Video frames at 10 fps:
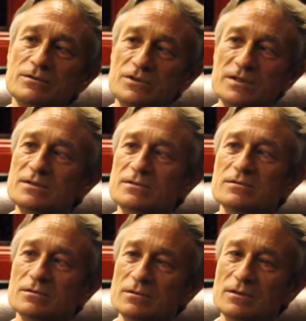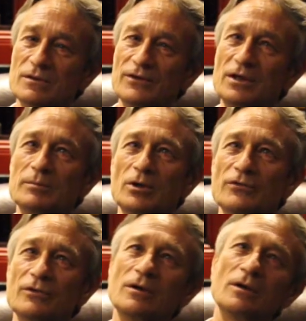Just think
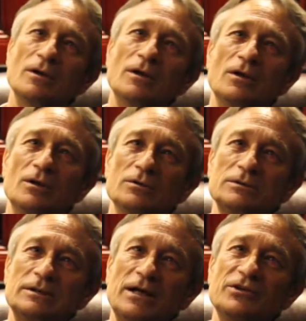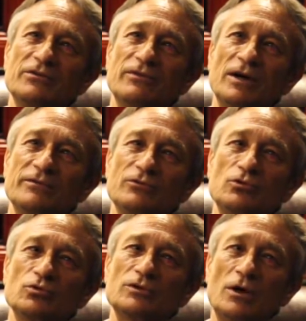about 95 to
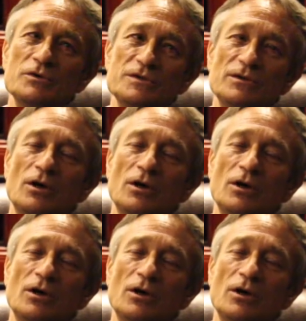2000.